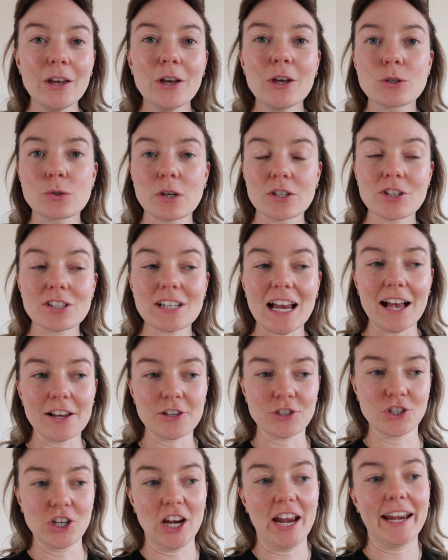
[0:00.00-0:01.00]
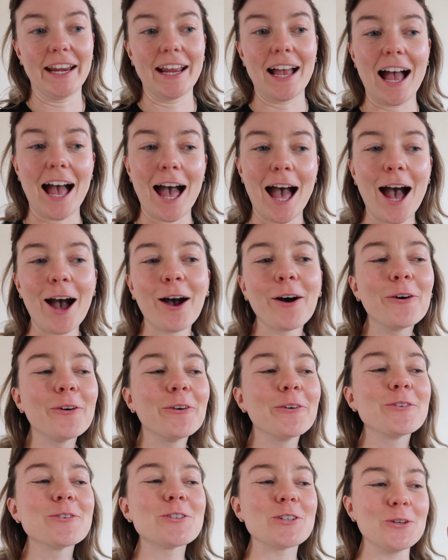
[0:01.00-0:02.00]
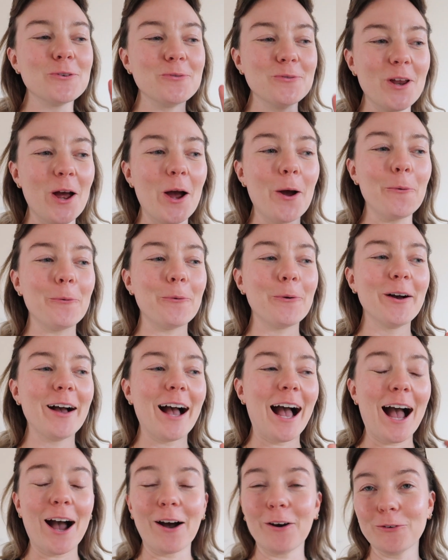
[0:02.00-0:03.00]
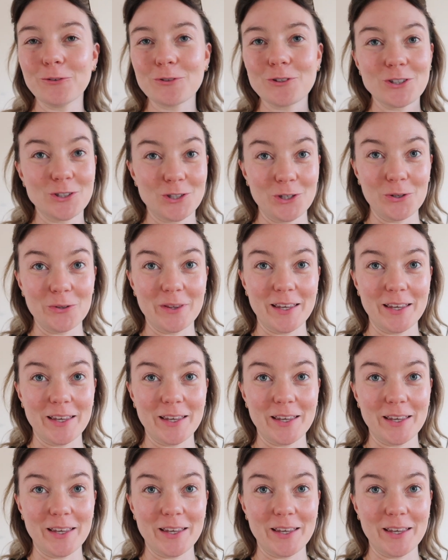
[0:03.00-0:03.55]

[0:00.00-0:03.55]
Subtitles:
So I just asked Jay, how do you know how to do